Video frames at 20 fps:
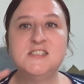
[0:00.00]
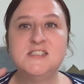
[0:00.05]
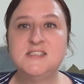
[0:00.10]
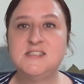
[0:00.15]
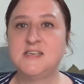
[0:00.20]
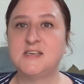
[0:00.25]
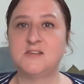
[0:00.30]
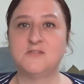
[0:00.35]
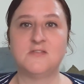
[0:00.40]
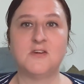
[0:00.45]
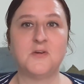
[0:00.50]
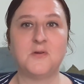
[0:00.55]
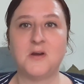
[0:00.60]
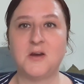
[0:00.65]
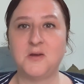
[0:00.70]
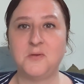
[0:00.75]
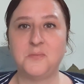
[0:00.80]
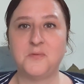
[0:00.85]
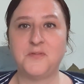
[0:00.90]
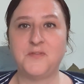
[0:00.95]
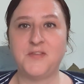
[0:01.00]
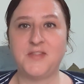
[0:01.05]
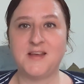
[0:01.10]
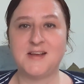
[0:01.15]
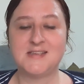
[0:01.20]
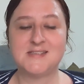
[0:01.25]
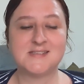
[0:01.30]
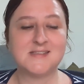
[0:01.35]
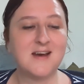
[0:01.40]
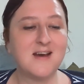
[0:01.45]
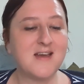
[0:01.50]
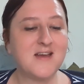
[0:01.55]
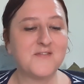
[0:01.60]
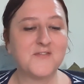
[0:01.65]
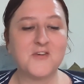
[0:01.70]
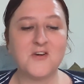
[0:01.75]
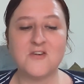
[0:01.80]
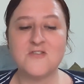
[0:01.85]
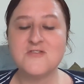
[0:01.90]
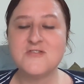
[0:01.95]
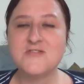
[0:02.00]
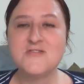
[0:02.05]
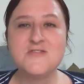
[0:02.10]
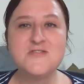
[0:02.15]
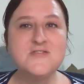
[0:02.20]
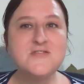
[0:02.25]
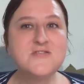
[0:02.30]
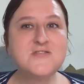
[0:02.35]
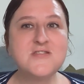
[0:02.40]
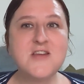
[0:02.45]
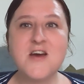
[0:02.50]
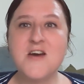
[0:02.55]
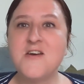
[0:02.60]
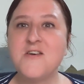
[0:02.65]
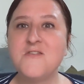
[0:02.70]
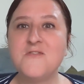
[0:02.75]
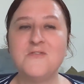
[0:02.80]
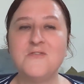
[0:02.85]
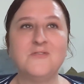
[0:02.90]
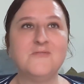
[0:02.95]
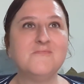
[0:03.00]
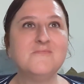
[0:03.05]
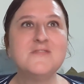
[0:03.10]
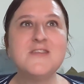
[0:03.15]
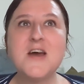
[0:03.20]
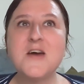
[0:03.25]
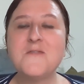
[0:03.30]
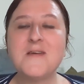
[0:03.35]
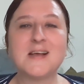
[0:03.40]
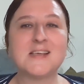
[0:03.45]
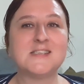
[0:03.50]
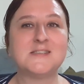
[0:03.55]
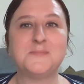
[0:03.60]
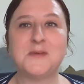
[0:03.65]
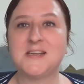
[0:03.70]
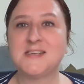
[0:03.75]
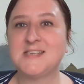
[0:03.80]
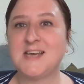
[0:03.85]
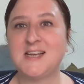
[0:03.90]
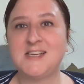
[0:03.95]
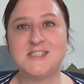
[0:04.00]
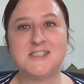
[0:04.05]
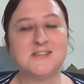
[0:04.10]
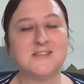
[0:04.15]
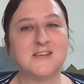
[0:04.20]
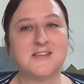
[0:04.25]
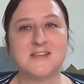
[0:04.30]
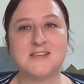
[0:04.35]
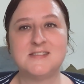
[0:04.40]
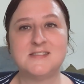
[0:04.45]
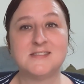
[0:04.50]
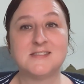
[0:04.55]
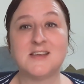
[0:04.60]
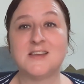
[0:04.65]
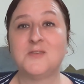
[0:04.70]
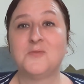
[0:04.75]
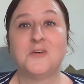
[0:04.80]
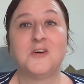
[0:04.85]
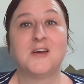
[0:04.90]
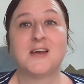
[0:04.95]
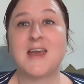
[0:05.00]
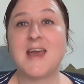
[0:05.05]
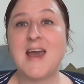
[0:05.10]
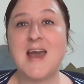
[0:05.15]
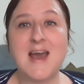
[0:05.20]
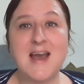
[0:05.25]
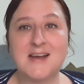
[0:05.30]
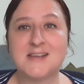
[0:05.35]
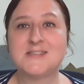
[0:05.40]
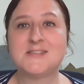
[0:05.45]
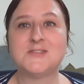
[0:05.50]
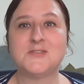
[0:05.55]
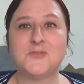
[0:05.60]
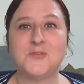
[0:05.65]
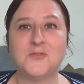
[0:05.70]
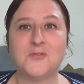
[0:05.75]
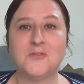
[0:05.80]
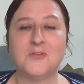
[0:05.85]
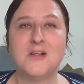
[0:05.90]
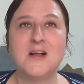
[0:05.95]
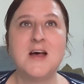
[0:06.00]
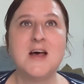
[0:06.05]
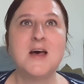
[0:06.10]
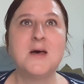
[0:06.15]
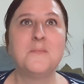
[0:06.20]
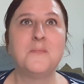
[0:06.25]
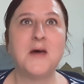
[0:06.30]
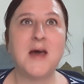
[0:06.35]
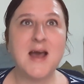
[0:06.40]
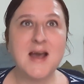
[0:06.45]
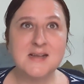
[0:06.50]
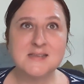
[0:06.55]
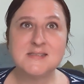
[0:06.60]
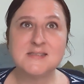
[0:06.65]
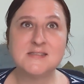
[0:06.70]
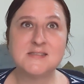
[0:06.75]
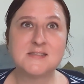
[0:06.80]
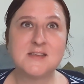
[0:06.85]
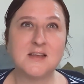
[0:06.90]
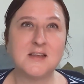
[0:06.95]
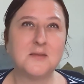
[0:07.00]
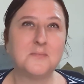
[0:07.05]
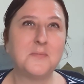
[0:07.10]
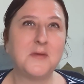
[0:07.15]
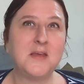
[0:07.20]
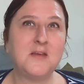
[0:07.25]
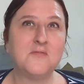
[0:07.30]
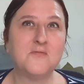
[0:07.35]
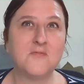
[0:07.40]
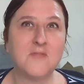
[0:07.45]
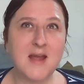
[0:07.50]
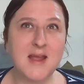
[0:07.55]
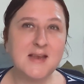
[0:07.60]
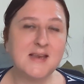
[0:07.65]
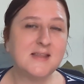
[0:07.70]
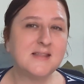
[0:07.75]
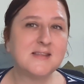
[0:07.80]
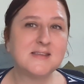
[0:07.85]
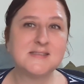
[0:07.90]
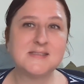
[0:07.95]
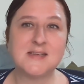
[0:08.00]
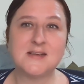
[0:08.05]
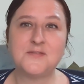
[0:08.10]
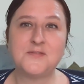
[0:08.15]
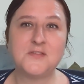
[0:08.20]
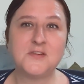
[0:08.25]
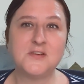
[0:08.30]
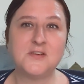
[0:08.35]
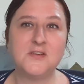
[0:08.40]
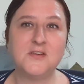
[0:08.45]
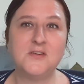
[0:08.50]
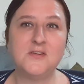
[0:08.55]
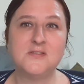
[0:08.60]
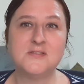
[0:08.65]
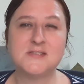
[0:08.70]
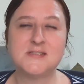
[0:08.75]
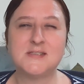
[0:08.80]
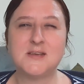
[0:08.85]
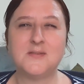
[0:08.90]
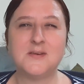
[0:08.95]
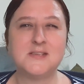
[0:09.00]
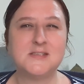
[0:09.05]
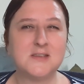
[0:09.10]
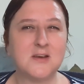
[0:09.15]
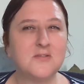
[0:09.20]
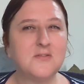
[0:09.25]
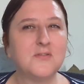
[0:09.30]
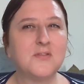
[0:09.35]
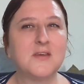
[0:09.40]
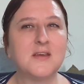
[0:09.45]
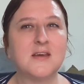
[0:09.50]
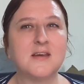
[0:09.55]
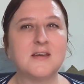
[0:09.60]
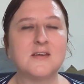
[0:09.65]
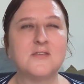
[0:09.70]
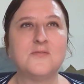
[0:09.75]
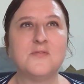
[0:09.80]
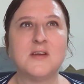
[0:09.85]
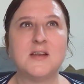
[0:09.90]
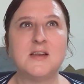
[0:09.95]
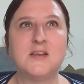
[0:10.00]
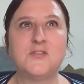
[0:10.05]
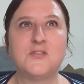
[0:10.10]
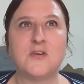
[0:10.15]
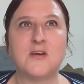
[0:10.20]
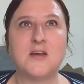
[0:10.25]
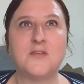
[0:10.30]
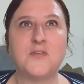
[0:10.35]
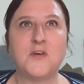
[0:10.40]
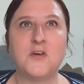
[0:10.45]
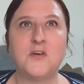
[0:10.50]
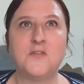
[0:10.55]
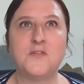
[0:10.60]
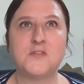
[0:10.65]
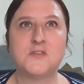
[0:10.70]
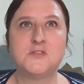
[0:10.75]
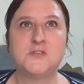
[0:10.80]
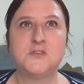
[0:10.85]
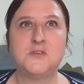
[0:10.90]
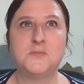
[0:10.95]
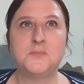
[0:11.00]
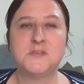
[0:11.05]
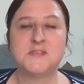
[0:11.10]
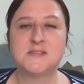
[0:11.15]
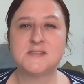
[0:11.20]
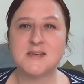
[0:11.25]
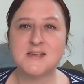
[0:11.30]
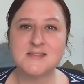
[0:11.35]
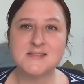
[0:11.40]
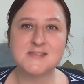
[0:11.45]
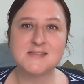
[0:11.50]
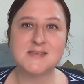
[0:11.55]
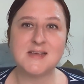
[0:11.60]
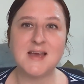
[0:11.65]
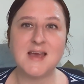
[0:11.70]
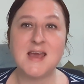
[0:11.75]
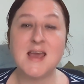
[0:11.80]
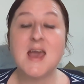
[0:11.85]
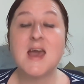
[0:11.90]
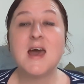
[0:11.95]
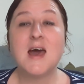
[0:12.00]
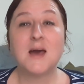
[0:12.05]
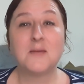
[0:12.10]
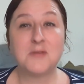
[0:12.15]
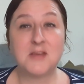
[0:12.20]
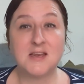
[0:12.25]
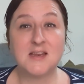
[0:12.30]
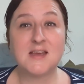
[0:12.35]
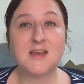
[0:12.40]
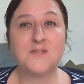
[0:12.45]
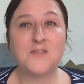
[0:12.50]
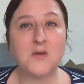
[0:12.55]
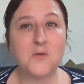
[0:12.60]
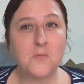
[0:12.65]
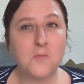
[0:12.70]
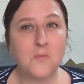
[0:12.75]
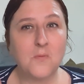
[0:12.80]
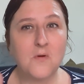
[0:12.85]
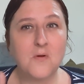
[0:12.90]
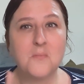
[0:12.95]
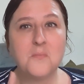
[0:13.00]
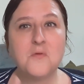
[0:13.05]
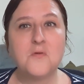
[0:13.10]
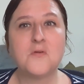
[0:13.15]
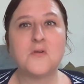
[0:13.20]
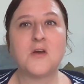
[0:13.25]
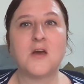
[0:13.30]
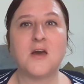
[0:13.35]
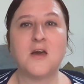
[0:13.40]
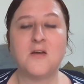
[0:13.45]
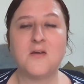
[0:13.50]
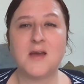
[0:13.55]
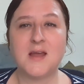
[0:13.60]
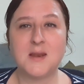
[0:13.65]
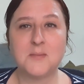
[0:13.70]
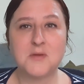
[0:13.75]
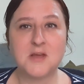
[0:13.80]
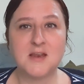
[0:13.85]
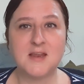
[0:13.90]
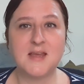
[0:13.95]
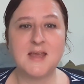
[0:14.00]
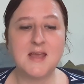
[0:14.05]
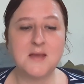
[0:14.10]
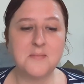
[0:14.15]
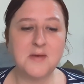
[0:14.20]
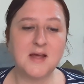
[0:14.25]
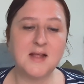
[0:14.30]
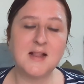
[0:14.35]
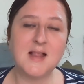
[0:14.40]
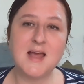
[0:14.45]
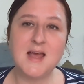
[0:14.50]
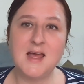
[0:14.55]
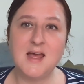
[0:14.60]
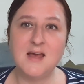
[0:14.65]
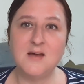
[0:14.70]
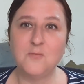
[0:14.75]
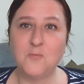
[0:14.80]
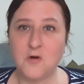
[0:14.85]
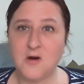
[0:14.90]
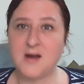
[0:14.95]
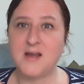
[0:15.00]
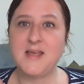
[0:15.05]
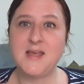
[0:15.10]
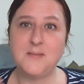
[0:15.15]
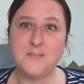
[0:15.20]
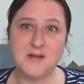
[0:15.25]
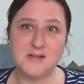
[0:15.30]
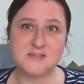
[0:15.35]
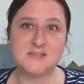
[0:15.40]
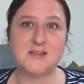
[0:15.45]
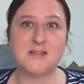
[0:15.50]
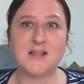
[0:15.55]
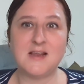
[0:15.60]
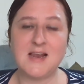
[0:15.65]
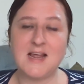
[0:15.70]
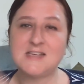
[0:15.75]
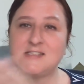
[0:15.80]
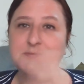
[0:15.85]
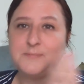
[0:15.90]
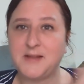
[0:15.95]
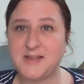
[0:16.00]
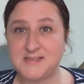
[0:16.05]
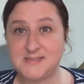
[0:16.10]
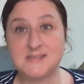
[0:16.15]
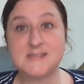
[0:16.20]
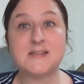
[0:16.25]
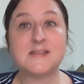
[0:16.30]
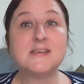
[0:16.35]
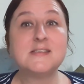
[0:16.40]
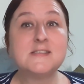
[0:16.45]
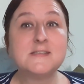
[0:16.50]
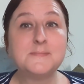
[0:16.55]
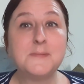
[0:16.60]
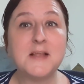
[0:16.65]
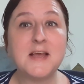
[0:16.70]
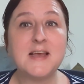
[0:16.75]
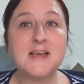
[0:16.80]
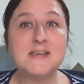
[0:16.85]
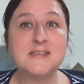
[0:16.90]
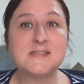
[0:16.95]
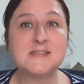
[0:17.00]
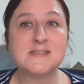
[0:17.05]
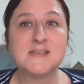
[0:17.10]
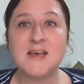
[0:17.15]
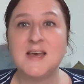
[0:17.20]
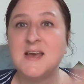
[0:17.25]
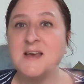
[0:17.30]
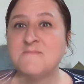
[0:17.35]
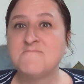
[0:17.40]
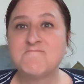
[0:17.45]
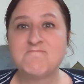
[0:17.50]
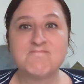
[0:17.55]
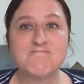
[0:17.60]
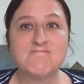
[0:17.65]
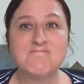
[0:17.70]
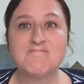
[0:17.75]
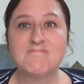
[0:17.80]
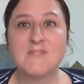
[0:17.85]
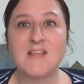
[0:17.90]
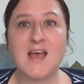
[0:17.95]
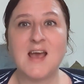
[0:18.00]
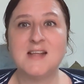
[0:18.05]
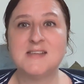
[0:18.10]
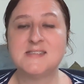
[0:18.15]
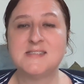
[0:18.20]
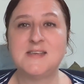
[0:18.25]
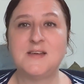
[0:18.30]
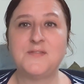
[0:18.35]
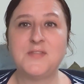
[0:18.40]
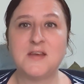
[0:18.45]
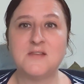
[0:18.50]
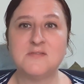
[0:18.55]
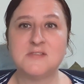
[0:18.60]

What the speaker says: zero hope for this. I have got no expectation that this is going to work at all. But as it's going to be raining this afternoon, so I don't think I can really drive over to Besançon, I'm going to give it one more go, and I'm going to email what I emailed to the last place to this place and see if they